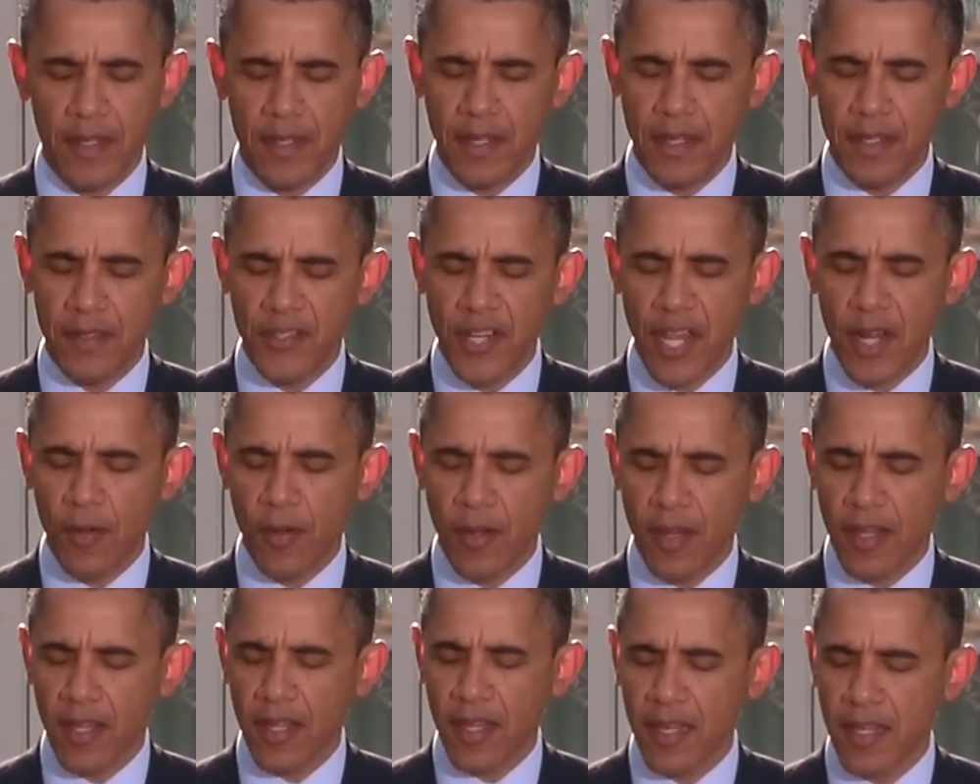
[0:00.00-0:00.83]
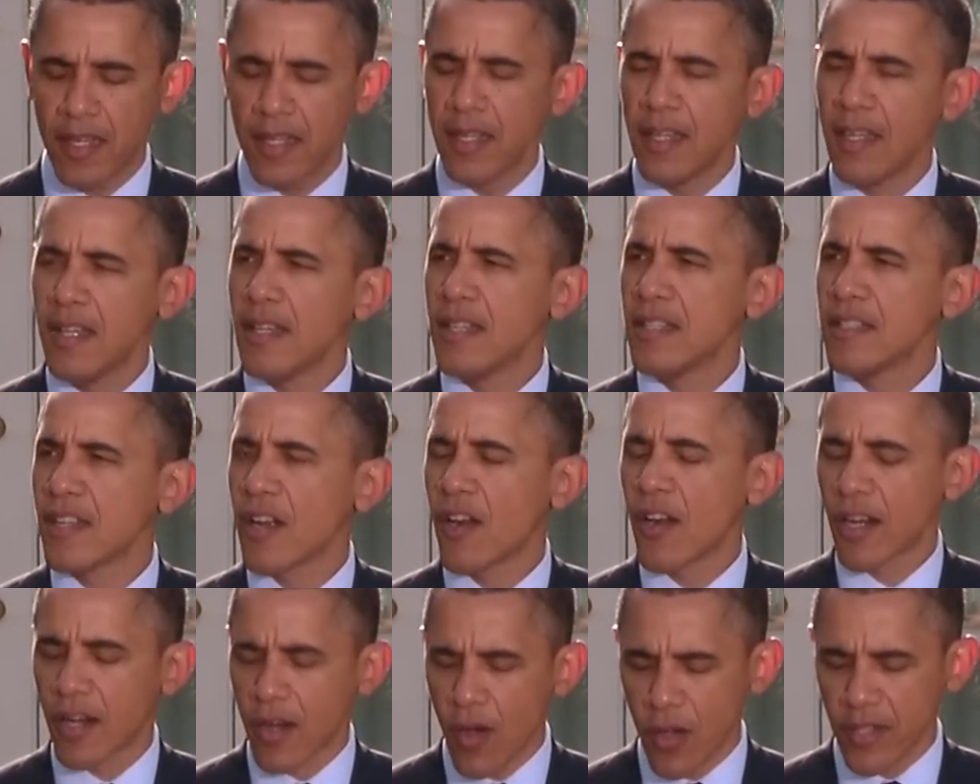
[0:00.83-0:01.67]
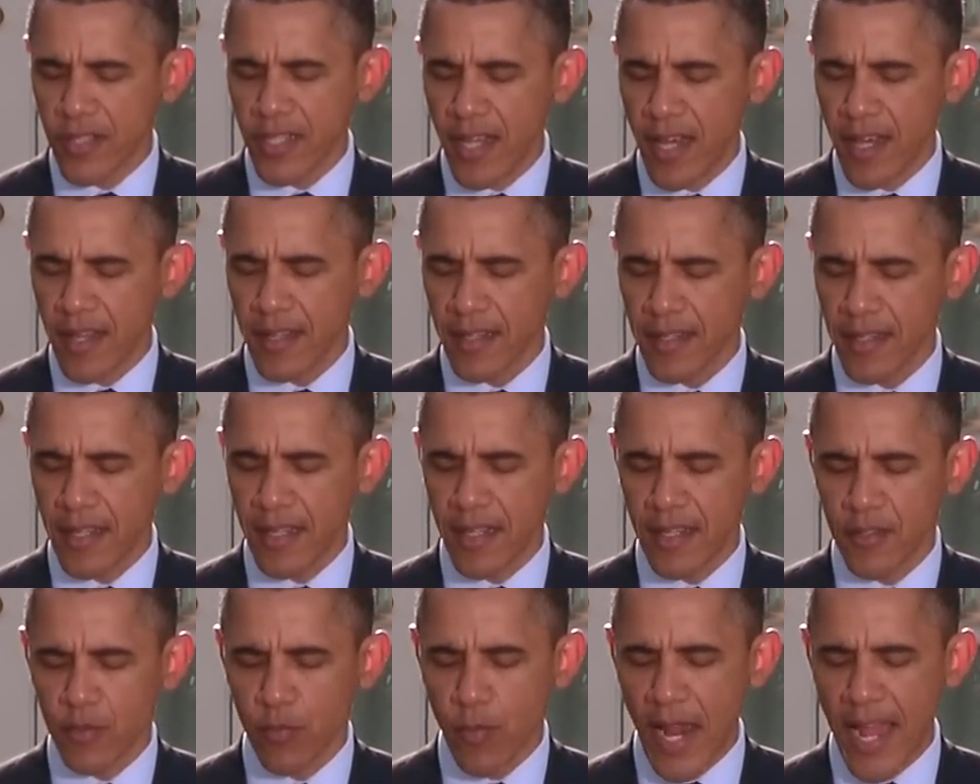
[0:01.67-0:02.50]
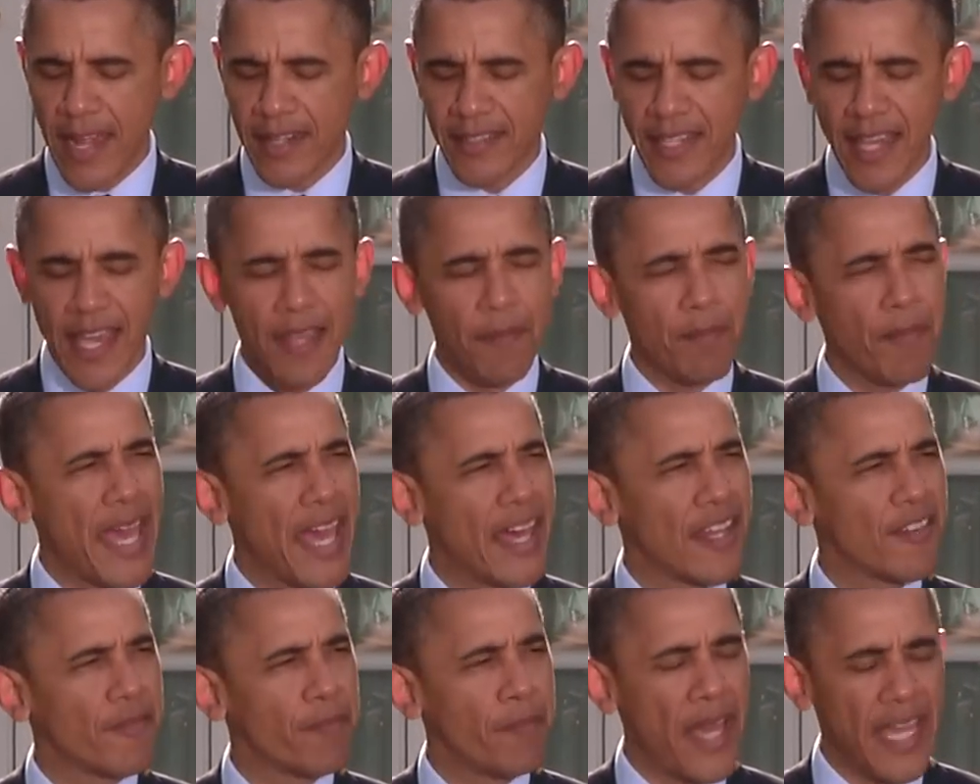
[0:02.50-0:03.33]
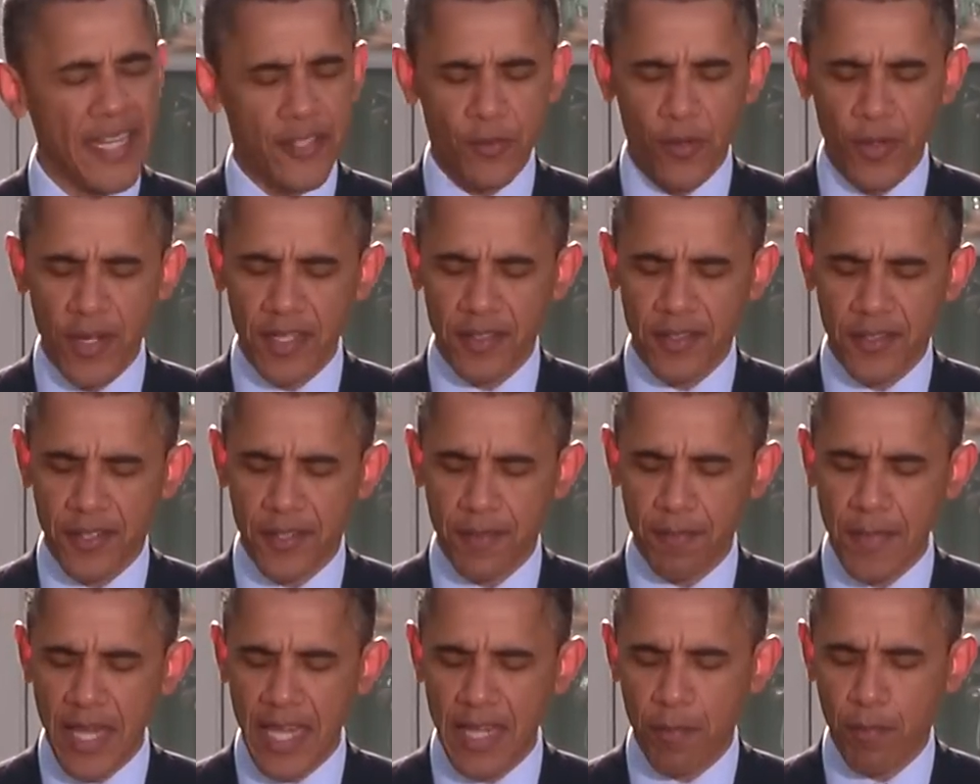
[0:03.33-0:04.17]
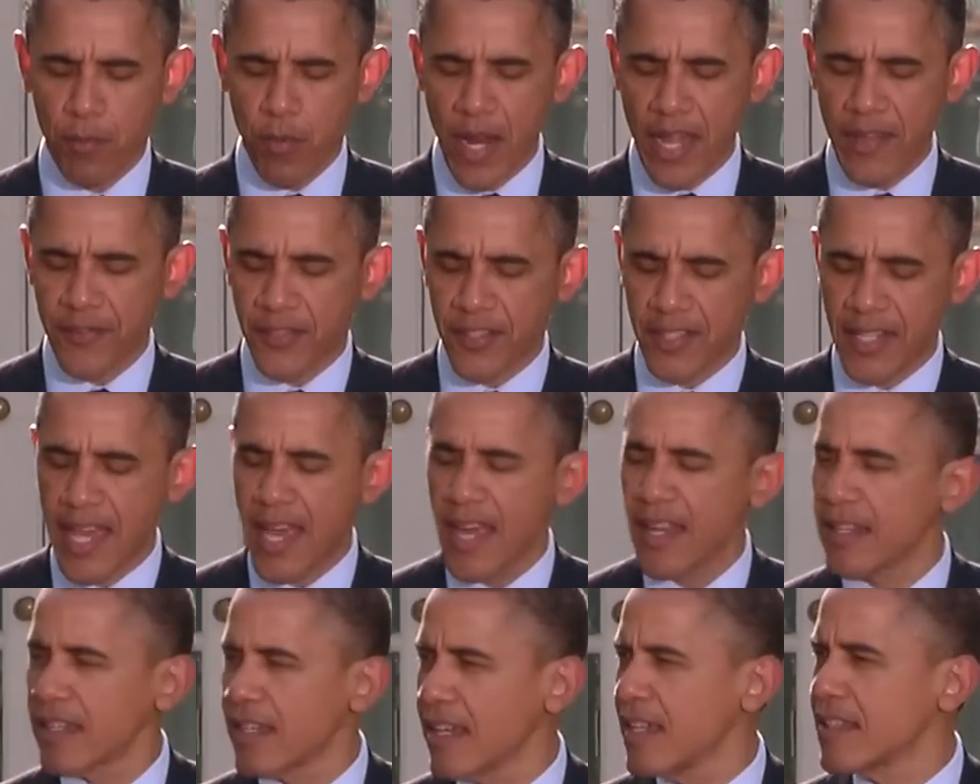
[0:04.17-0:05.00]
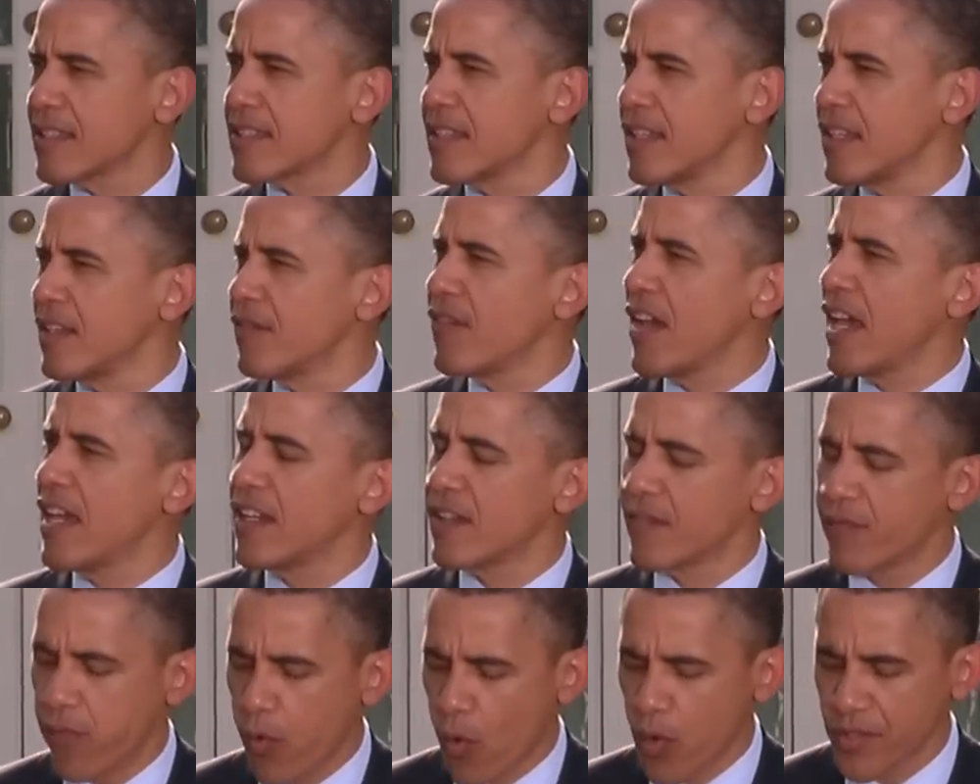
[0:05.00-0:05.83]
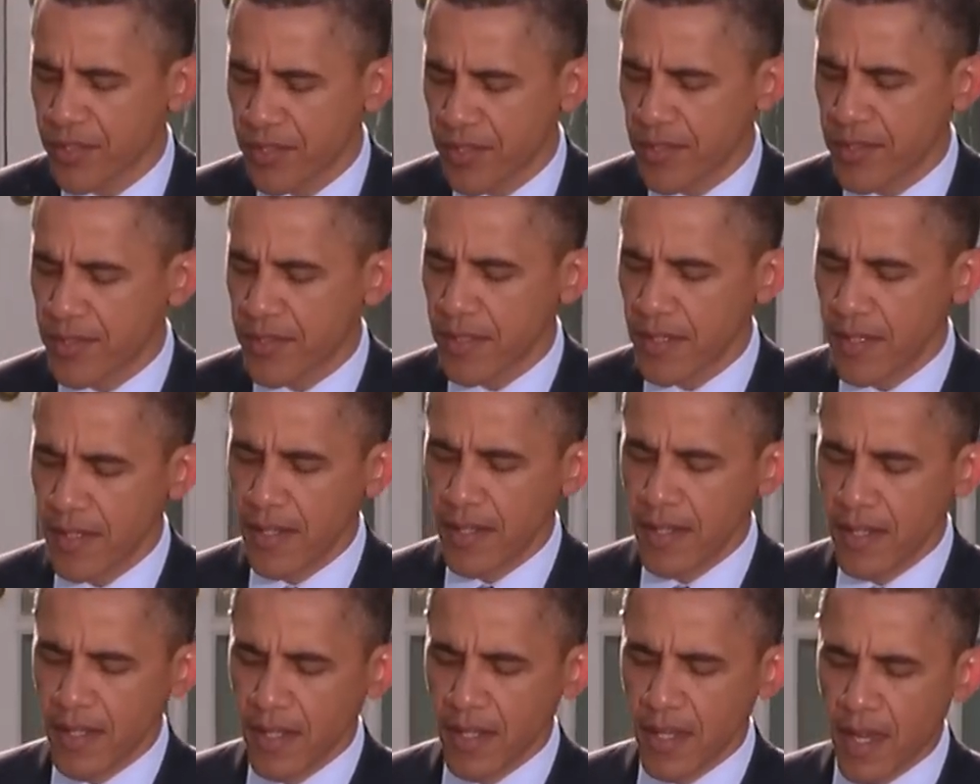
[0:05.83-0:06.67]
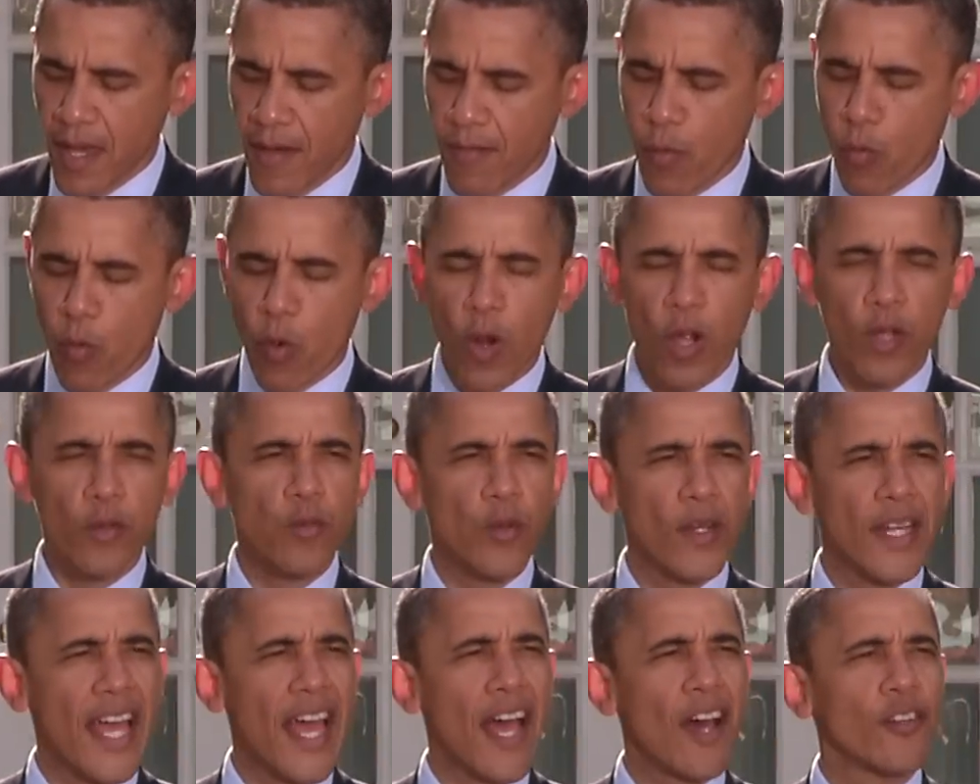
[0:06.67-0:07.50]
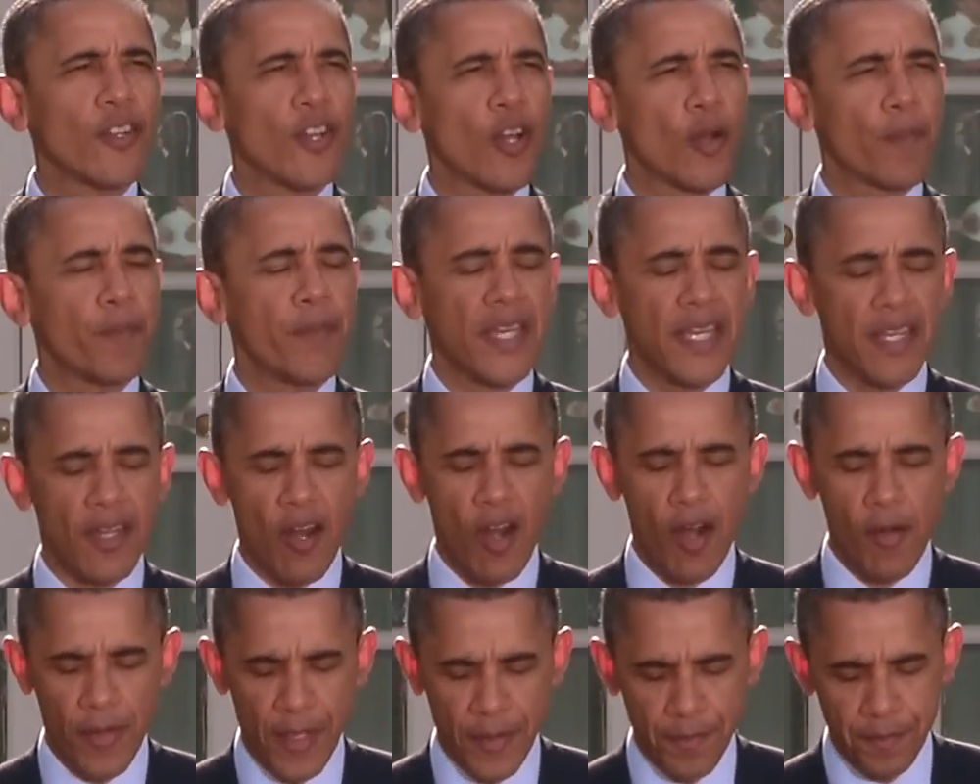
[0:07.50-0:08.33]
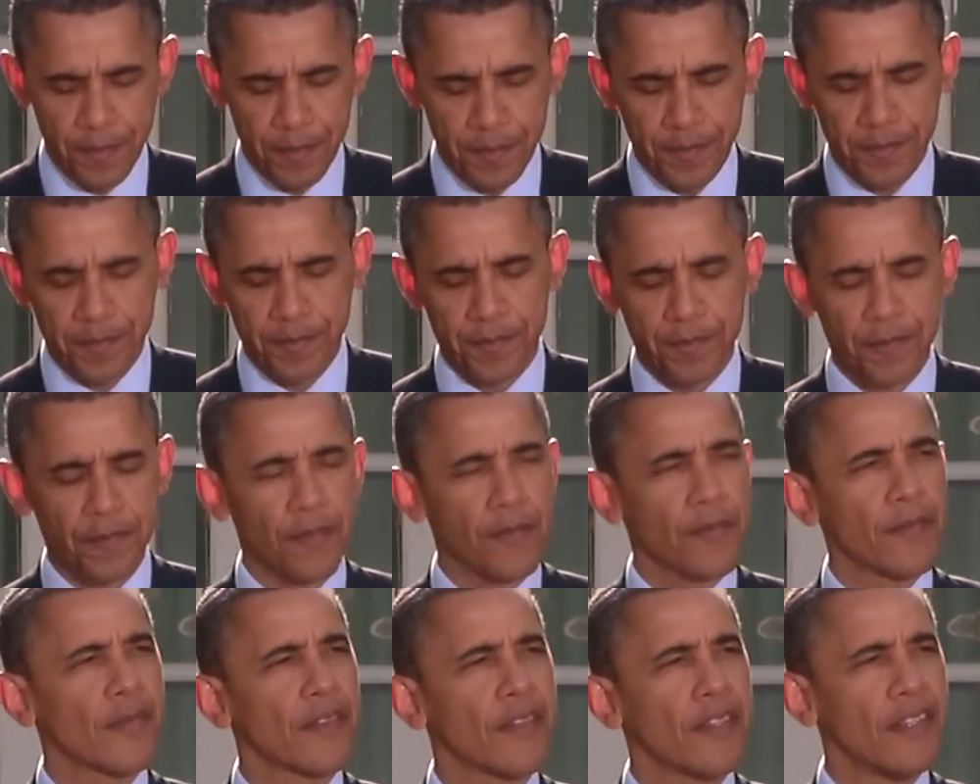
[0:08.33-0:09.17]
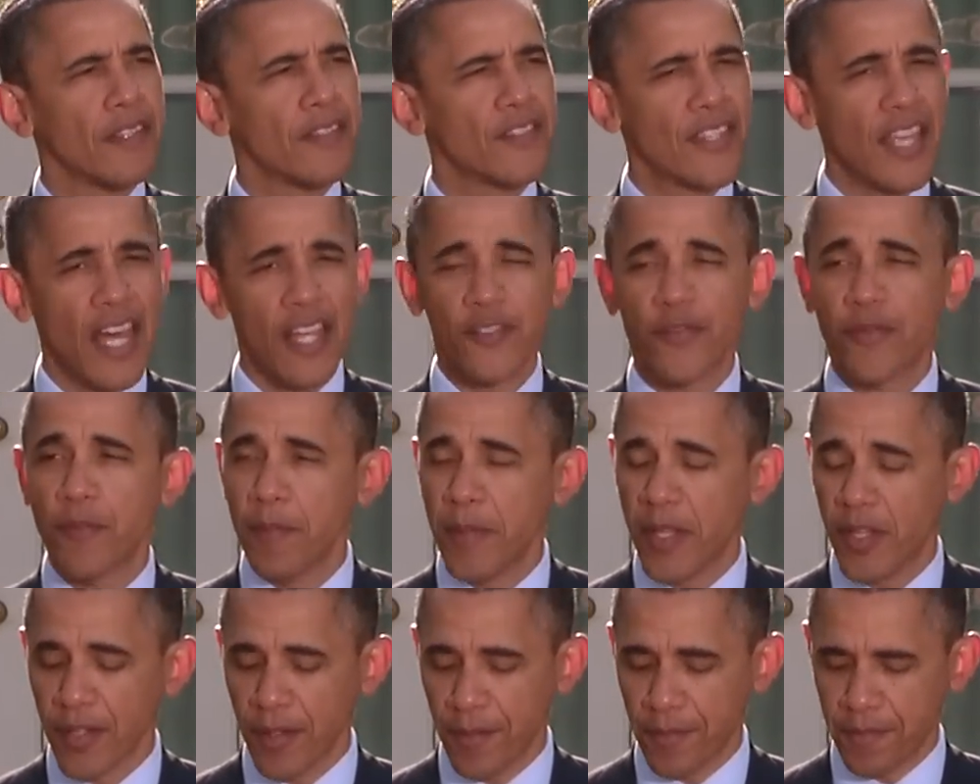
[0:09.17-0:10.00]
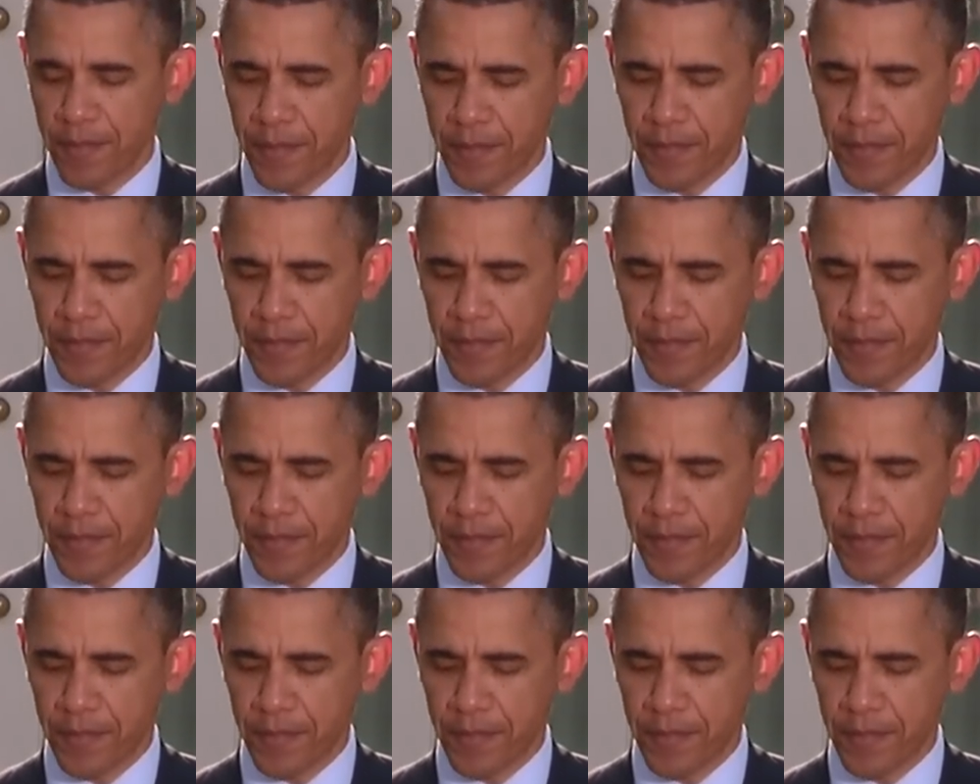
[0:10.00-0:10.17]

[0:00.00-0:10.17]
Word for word: uh, General uh, Zaragoza and his ragtag band of patriots made a brave stand against the invading forces of a world-renowned European army. Sounds familiar.